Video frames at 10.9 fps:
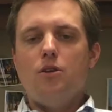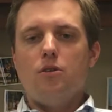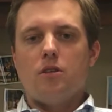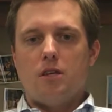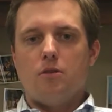
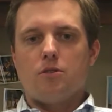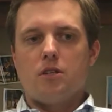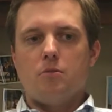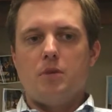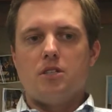knew that there
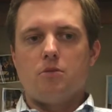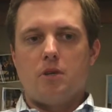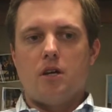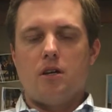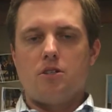was going to be
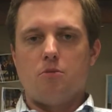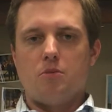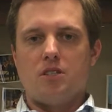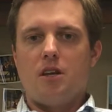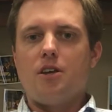some
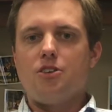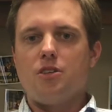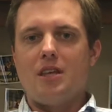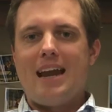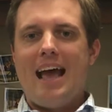
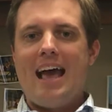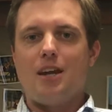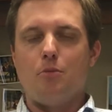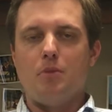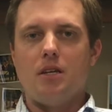customization that
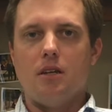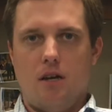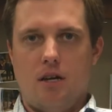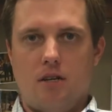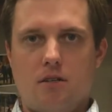had to be
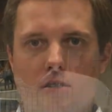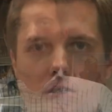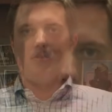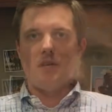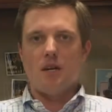
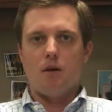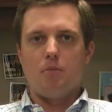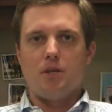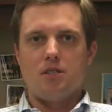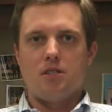done to meet
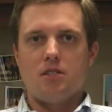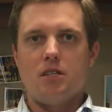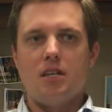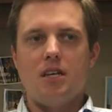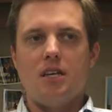our
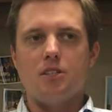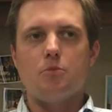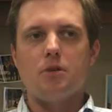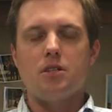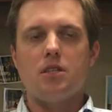business
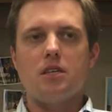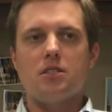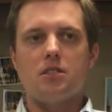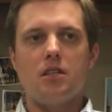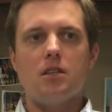needs, but to
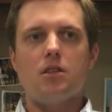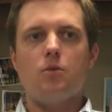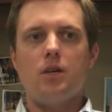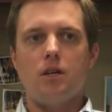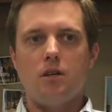the
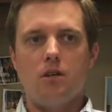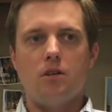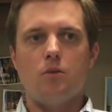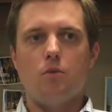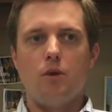extent that we
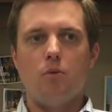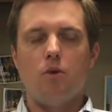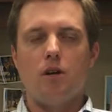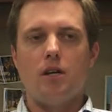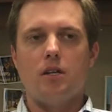could,
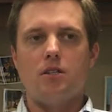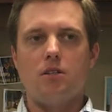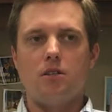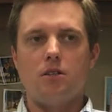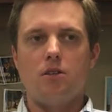we
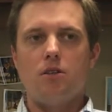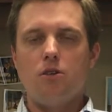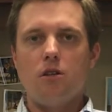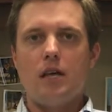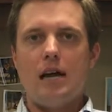wanted to
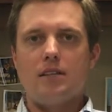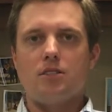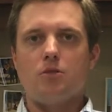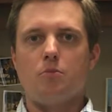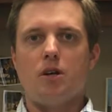
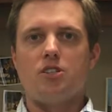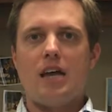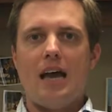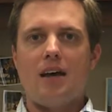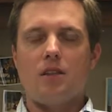utilize as
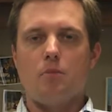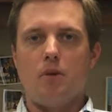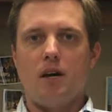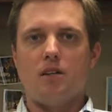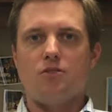much
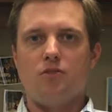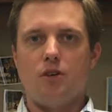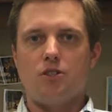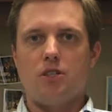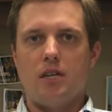out-of-the-box
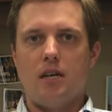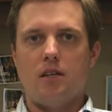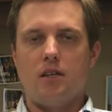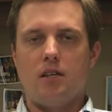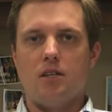
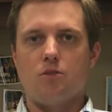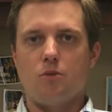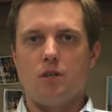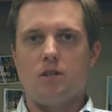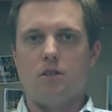functionality
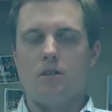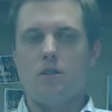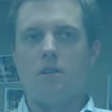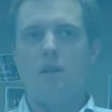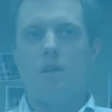as we could.